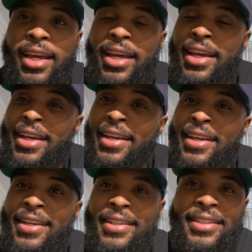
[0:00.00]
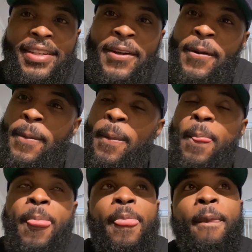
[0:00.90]
And
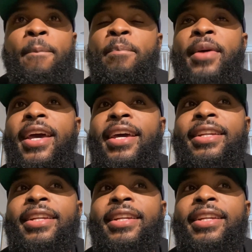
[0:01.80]
man,